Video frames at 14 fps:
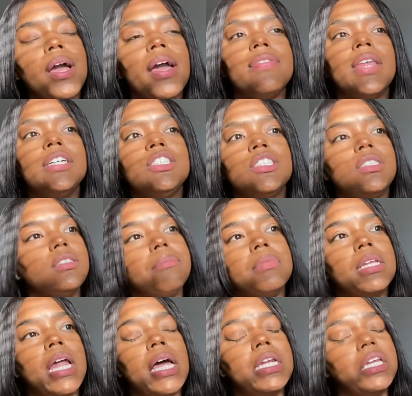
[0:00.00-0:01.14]
That's just something
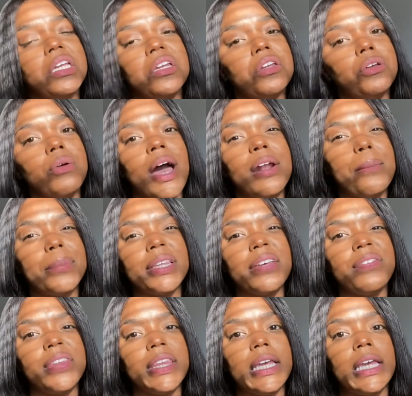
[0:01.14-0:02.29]
I didn't do. I don't believe
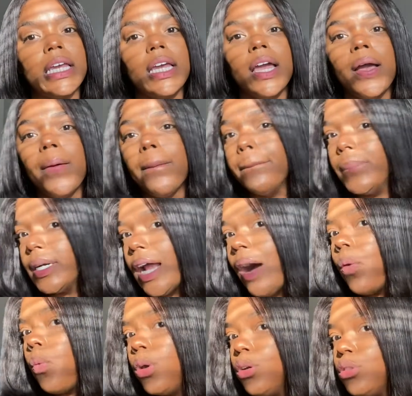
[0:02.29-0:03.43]
in that. But I
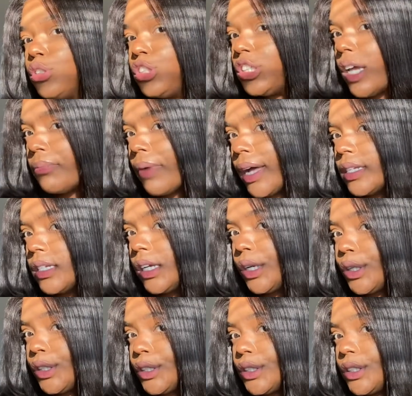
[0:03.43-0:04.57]
will shed my
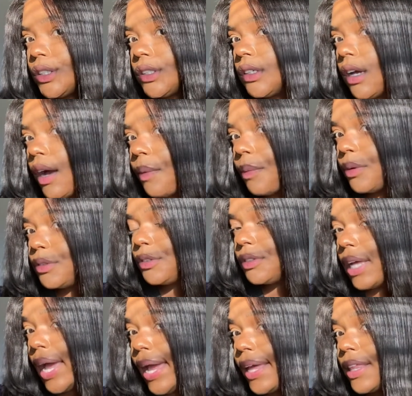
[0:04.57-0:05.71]
tears. I will do
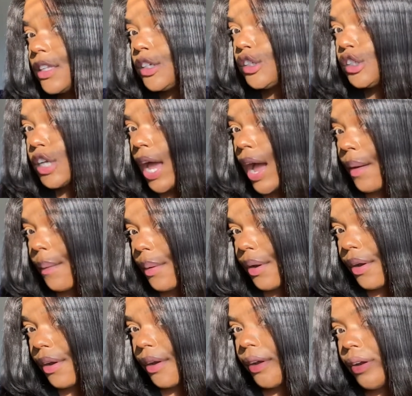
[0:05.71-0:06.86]
that in the
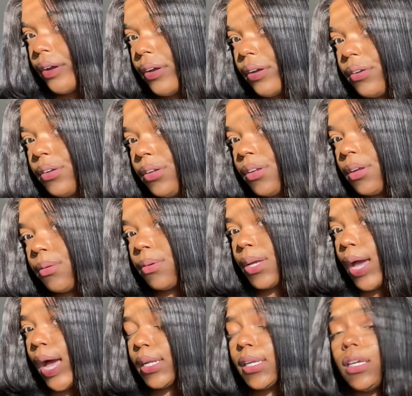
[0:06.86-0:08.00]
shower. You know,
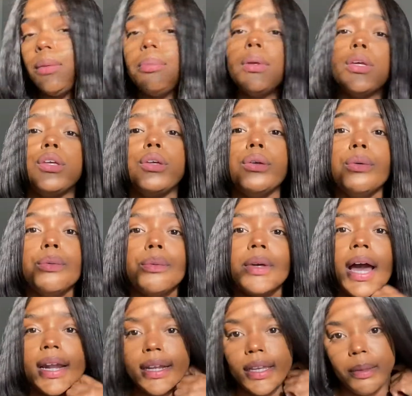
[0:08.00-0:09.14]
gotta keep it cute.
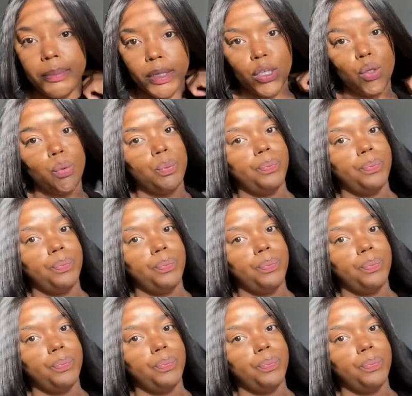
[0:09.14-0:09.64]
Gotta keep it cute.